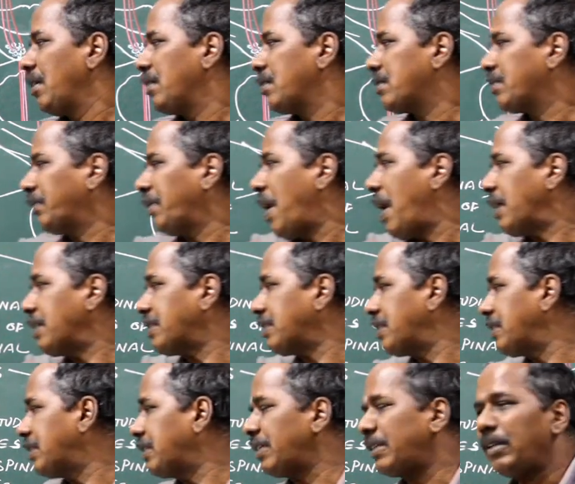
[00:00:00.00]

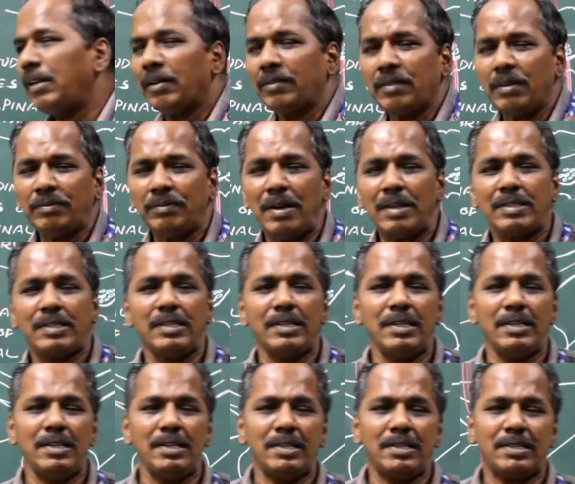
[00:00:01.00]
spasticity of the
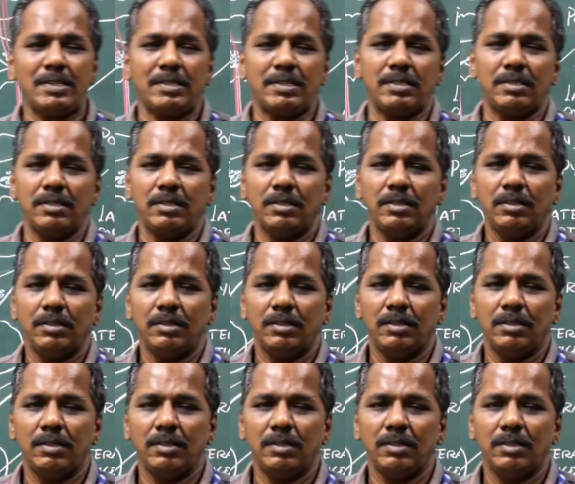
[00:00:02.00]
muscles,